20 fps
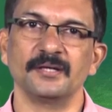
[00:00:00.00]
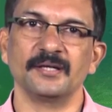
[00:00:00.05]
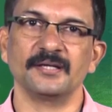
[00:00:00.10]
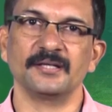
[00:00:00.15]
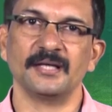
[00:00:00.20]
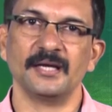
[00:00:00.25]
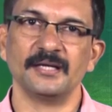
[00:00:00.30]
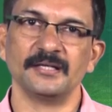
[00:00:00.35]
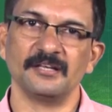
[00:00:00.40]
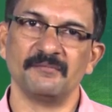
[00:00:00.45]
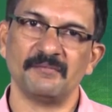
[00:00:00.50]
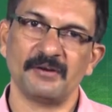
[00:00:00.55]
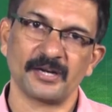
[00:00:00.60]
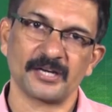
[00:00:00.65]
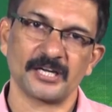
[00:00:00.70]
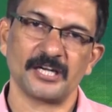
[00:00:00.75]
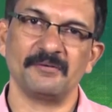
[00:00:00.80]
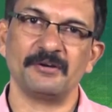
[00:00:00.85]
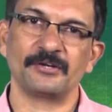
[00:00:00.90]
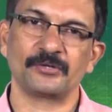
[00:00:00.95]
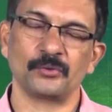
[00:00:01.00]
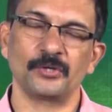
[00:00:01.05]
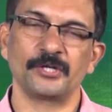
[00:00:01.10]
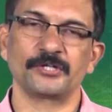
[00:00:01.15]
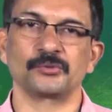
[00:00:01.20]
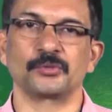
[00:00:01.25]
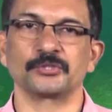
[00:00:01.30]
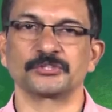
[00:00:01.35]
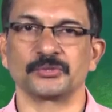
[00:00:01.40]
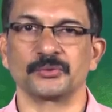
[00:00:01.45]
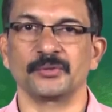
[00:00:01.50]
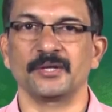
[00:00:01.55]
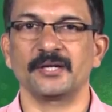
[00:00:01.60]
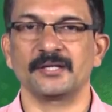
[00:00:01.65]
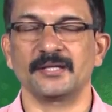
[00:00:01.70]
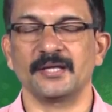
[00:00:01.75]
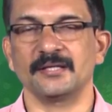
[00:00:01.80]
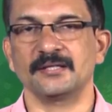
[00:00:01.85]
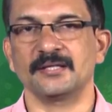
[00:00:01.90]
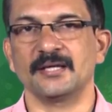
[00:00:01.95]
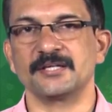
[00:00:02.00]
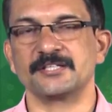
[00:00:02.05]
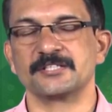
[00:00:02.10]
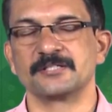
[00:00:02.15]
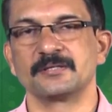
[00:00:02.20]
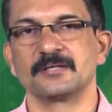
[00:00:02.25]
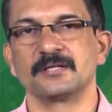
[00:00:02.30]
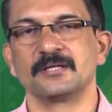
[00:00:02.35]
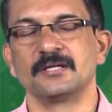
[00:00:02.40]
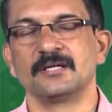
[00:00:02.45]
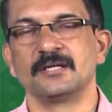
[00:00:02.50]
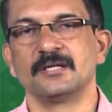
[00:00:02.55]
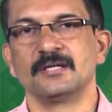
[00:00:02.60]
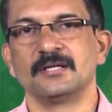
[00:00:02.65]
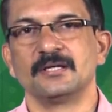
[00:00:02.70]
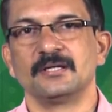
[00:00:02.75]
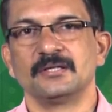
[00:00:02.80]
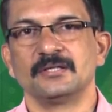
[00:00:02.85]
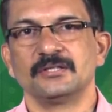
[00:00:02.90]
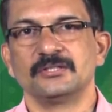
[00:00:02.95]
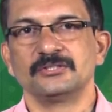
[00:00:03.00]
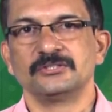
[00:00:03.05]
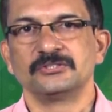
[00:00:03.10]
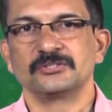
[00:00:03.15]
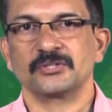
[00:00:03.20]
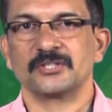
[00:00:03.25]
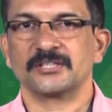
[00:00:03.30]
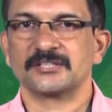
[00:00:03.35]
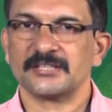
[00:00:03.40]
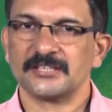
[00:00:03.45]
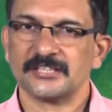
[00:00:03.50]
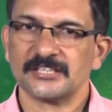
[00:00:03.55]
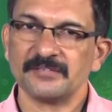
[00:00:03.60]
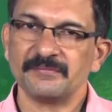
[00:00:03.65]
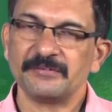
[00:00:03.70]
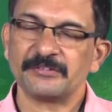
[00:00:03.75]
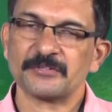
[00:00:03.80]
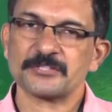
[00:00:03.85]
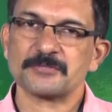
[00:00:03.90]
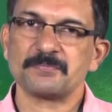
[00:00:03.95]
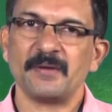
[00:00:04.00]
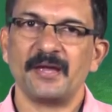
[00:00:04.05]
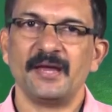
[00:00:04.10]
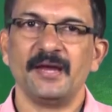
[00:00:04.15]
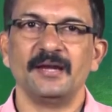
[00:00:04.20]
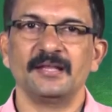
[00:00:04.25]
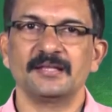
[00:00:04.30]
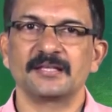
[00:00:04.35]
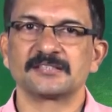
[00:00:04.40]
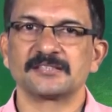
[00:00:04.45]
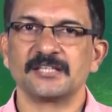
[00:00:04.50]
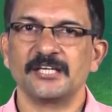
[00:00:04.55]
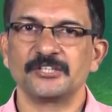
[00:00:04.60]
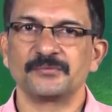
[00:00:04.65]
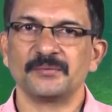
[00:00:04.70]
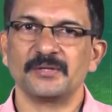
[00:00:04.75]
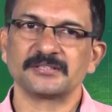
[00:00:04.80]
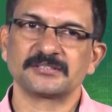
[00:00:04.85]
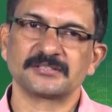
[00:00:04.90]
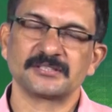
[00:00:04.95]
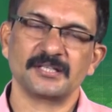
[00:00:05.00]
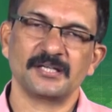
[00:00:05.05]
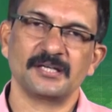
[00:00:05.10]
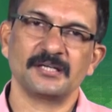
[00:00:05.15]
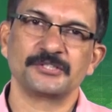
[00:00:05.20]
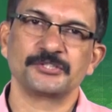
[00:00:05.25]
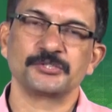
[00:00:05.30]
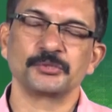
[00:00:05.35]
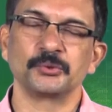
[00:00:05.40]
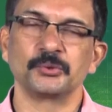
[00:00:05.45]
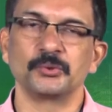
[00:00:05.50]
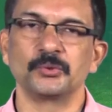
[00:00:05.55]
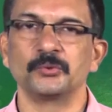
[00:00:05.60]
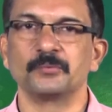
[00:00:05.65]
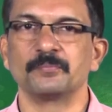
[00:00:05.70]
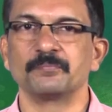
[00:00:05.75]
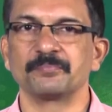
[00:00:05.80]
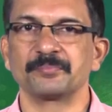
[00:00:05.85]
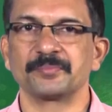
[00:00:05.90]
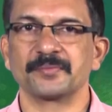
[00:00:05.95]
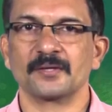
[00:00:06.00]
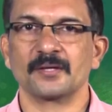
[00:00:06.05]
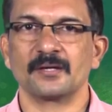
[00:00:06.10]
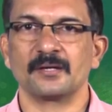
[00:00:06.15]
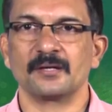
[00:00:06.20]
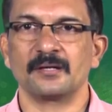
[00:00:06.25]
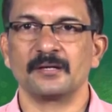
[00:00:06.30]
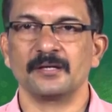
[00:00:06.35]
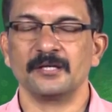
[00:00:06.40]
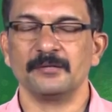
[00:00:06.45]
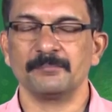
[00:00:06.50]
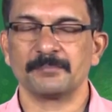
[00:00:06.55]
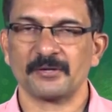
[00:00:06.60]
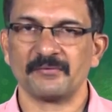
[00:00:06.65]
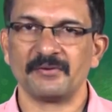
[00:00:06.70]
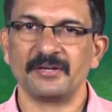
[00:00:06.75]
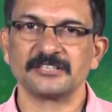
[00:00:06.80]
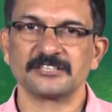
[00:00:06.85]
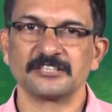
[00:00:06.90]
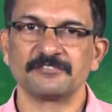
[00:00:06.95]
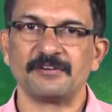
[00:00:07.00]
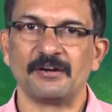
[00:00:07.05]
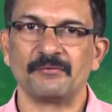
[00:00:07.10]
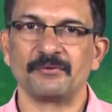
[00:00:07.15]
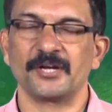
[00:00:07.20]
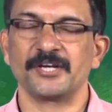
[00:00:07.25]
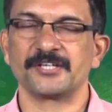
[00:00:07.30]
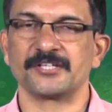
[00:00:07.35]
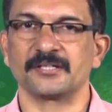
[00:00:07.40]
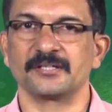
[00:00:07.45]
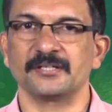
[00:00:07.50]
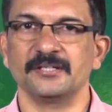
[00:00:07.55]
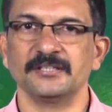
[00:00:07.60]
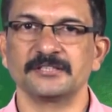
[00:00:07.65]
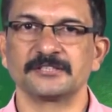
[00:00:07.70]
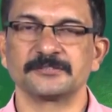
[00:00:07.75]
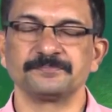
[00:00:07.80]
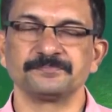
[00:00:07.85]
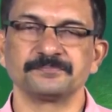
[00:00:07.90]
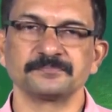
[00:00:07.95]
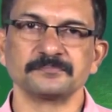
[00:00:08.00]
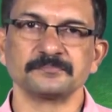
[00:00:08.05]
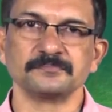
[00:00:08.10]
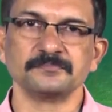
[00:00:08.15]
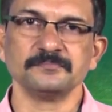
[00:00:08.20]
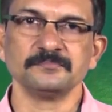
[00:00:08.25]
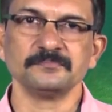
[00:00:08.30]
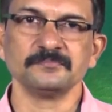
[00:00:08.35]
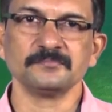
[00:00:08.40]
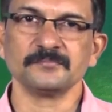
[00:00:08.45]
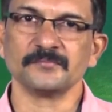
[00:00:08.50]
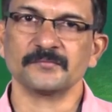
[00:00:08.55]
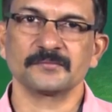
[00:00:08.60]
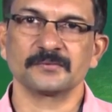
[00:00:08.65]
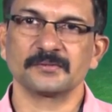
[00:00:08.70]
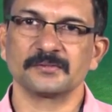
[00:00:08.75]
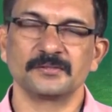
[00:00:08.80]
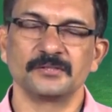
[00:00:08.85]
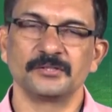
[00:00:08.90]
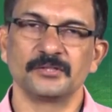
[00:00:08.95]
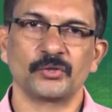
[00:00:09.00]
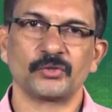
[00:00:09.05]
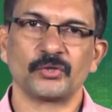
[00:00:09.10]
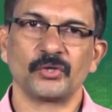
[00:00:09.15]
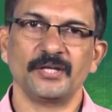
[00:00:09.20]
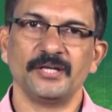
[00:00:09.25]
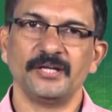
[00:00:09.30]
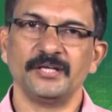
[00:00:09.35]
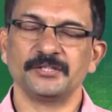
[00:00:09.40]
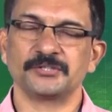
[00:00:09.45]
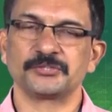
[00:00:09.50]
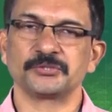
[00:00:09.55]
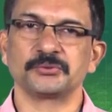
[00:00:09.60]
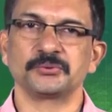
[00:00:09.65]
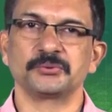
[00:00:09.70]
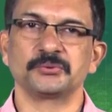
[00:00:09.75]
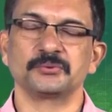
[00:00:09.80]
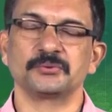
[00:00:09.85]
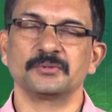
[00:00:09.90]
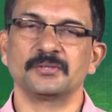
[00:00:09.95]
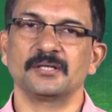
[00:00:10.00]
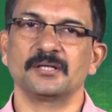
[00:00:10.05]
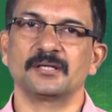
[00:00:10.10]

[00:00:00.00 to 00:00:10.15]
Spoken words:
in that. They wanted to have a toilet also in that. So the suggestion which was made in the site was to improvise the foundation is not only to